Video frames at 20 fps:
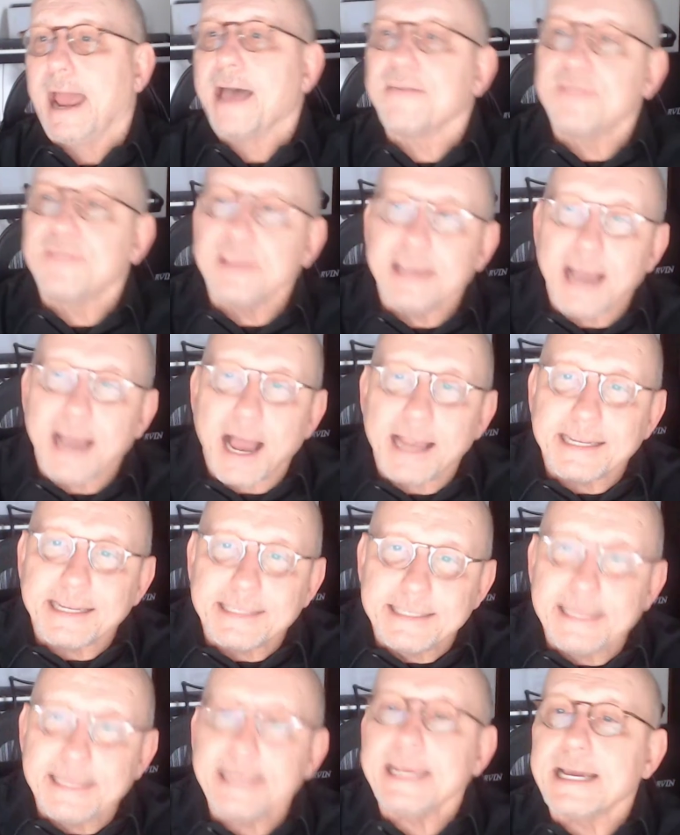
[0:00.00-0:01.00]
And the
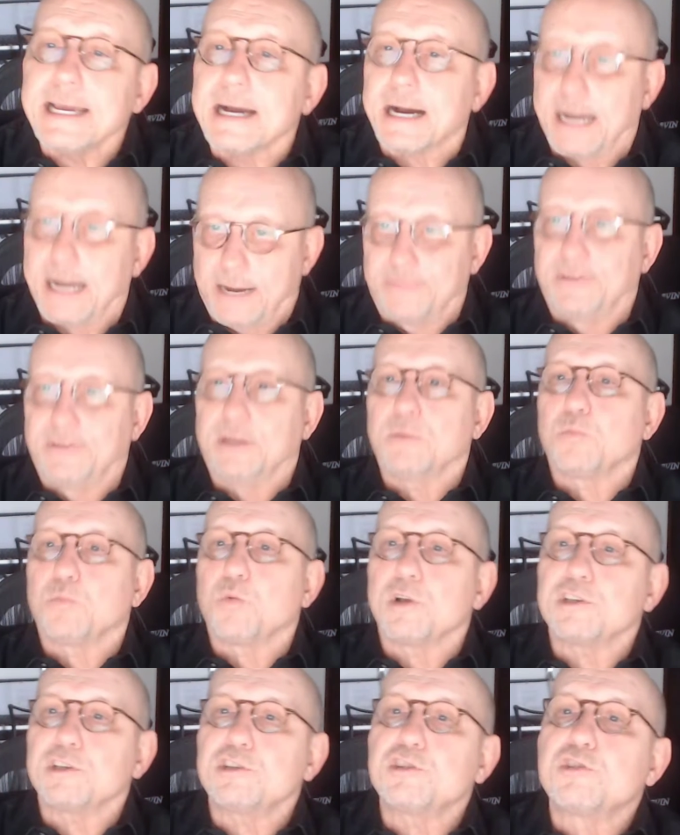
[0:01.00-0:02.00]
idea of it
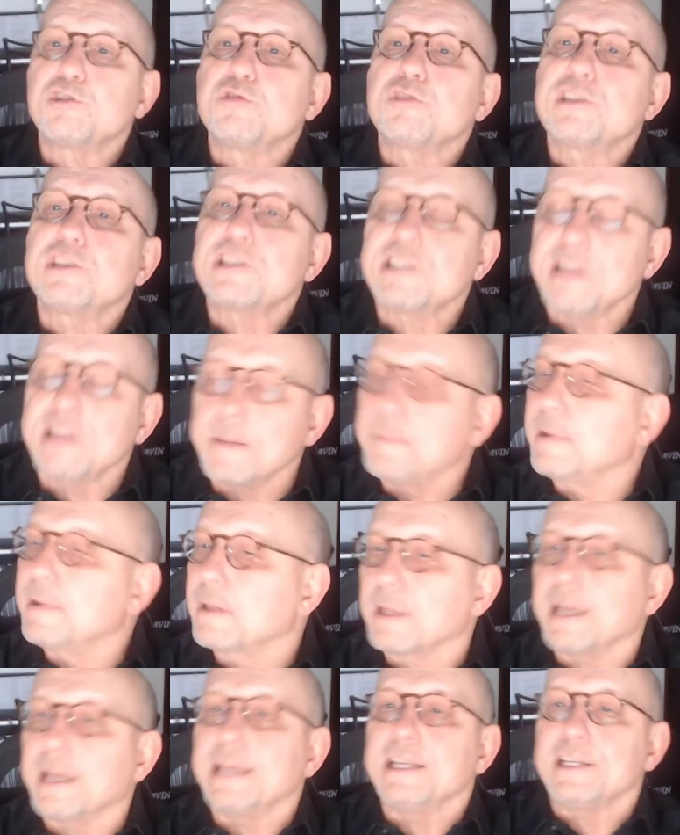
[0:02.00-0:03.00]
was to
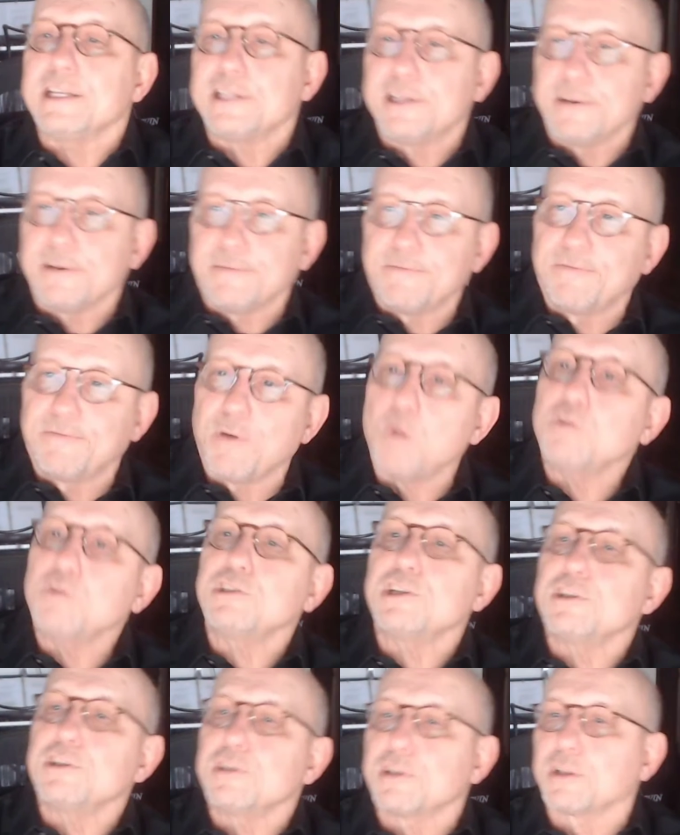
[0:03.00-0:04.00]
stimulate
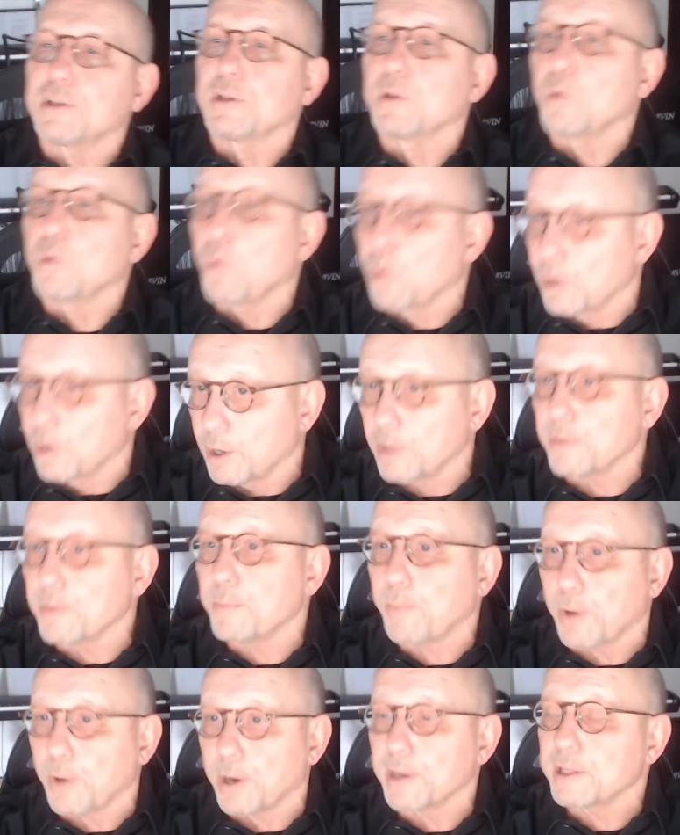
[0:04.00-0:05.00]
devotion to the Lord
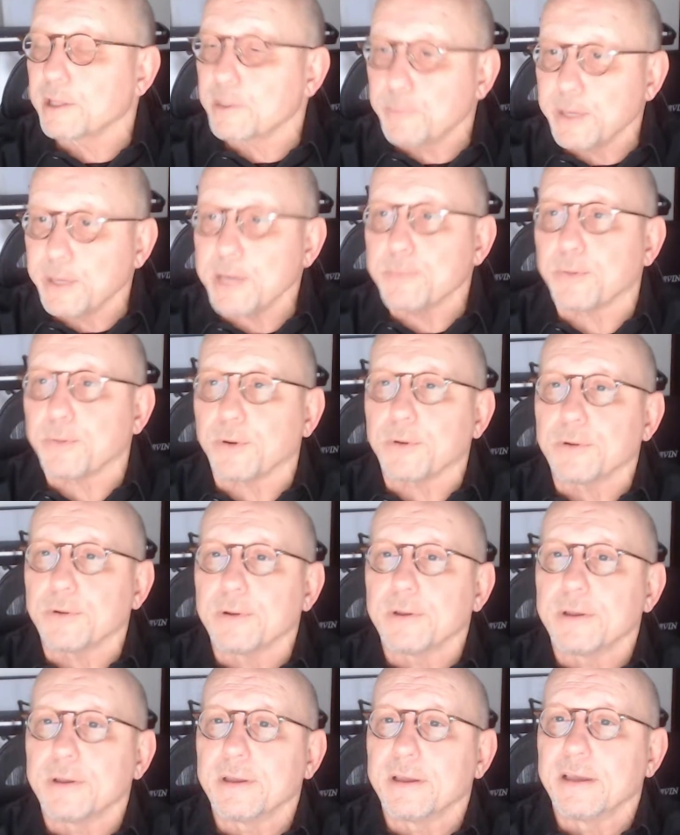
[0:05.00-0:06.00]
on the part of the people,
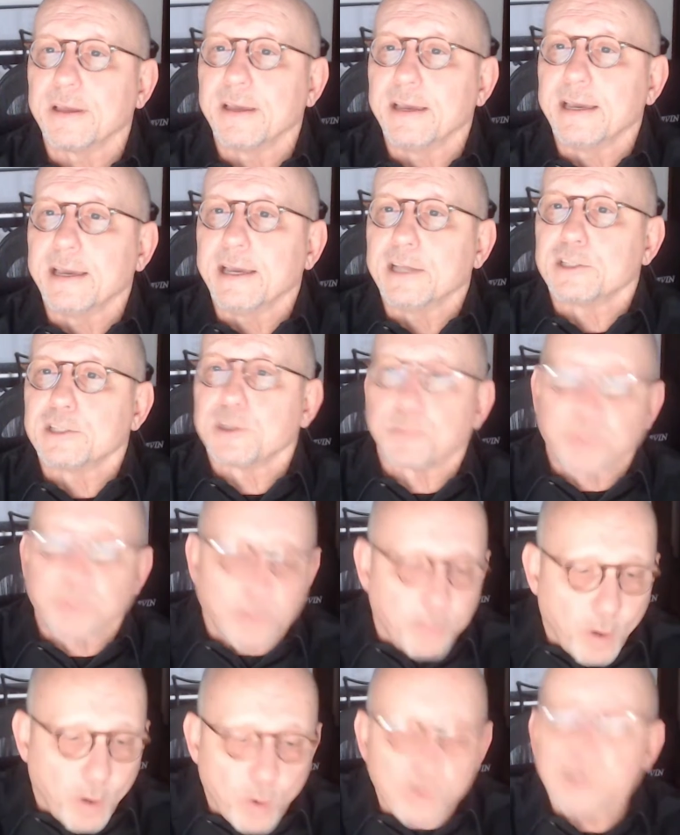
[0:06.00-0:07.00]
to
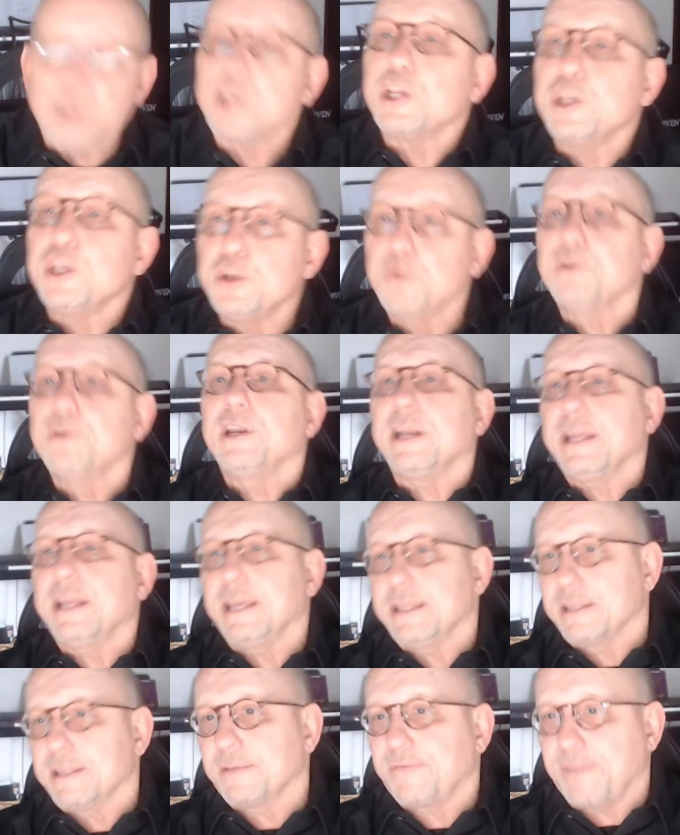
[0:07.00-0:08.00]
promote
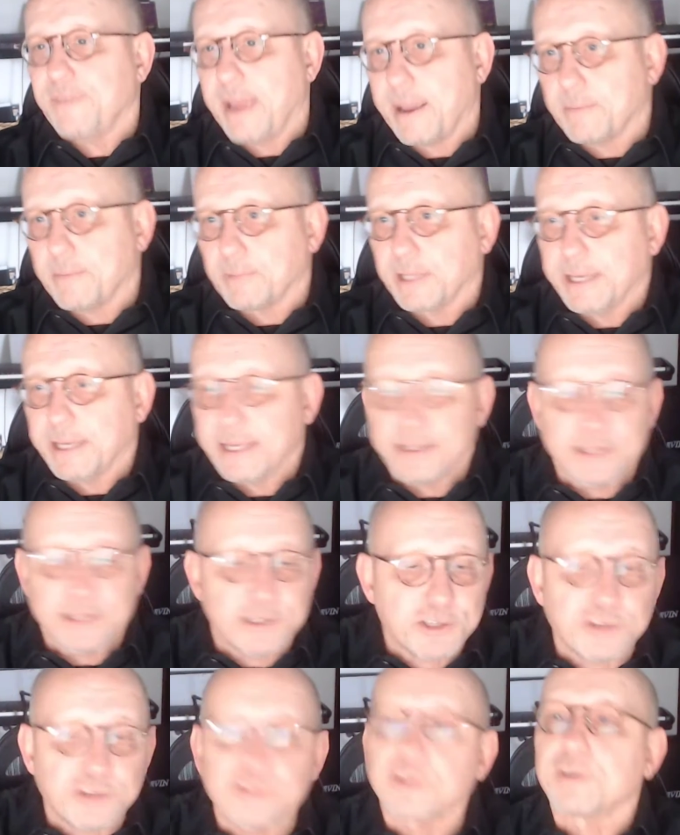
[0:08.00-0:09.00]
unity in the family
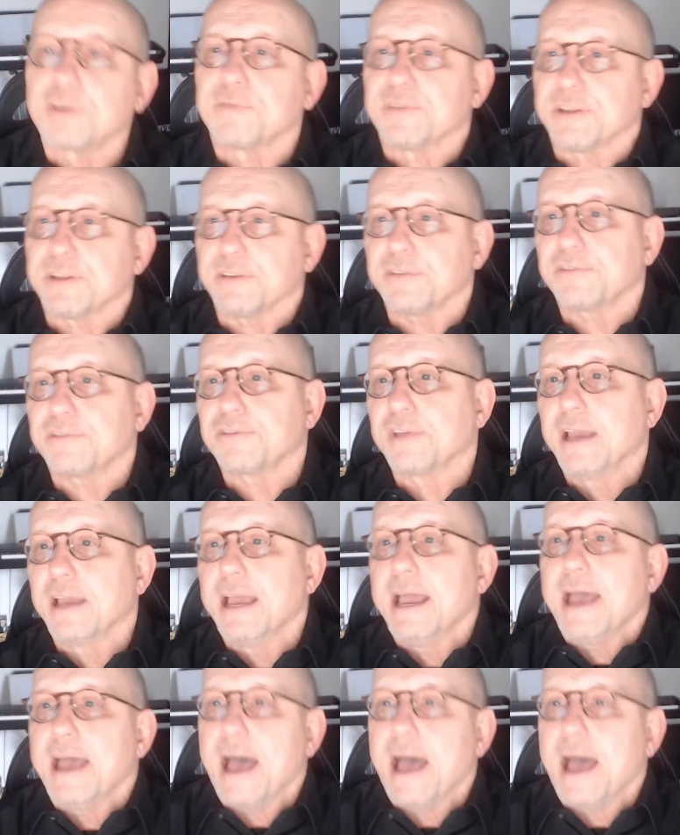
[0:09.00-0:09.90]
and the servants.